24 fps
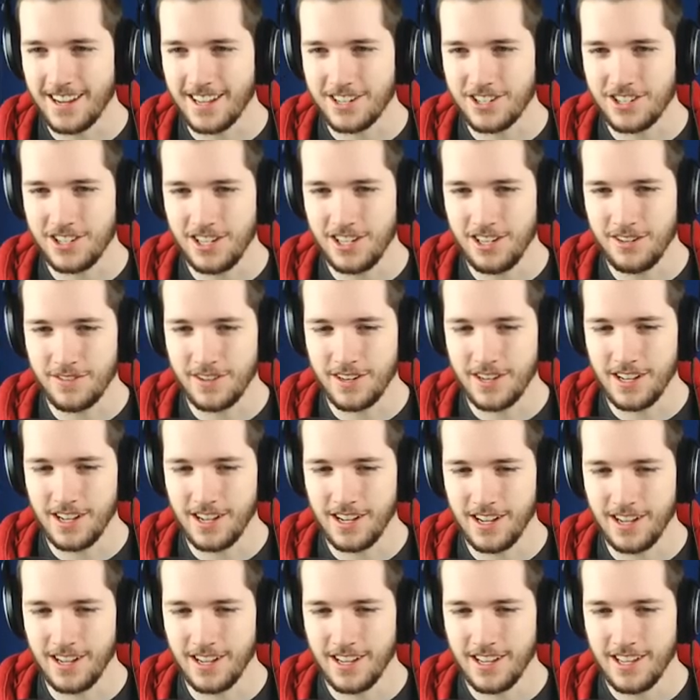actually even,
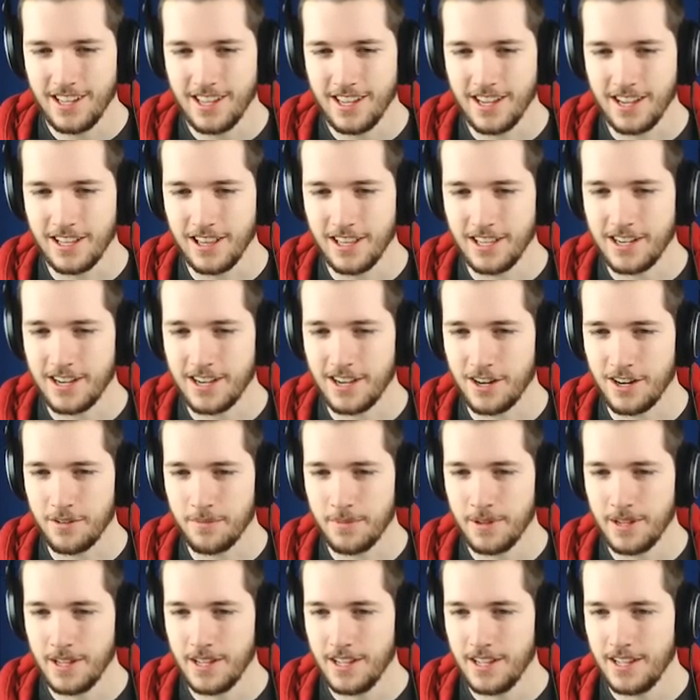uh, you can click on
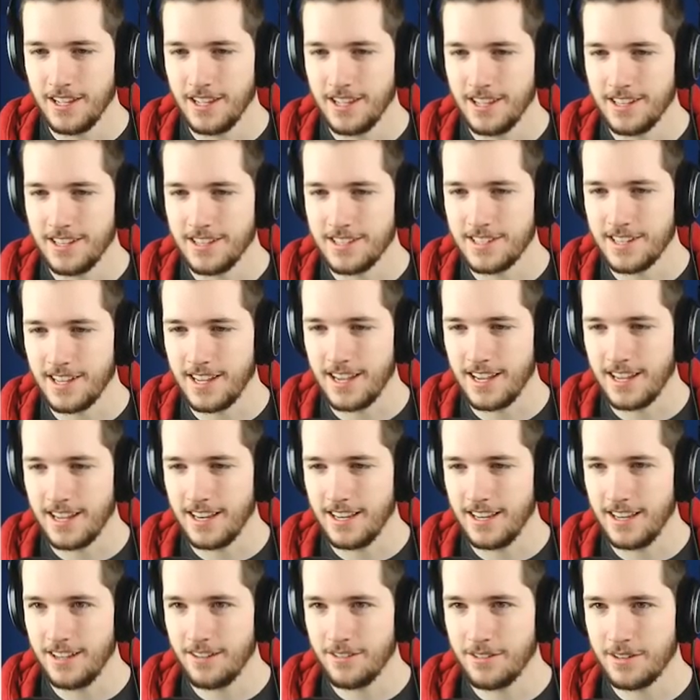them and say,
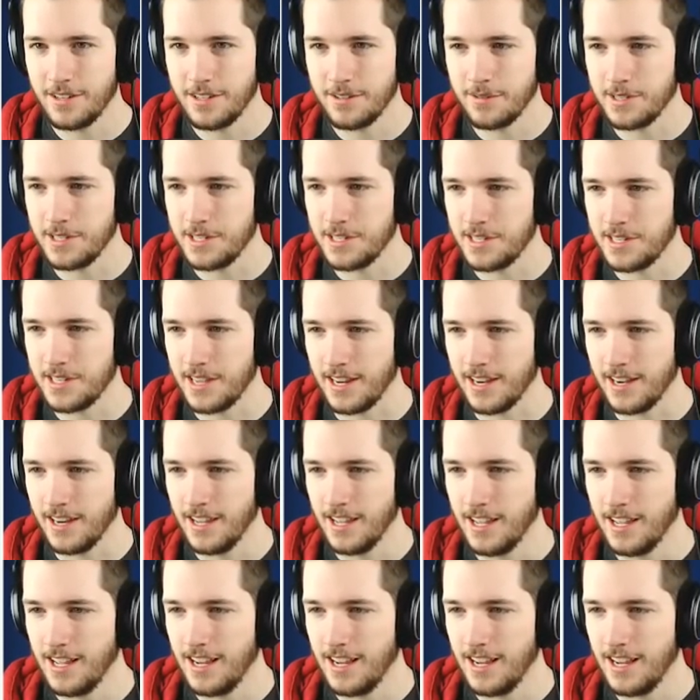what, what is he saying?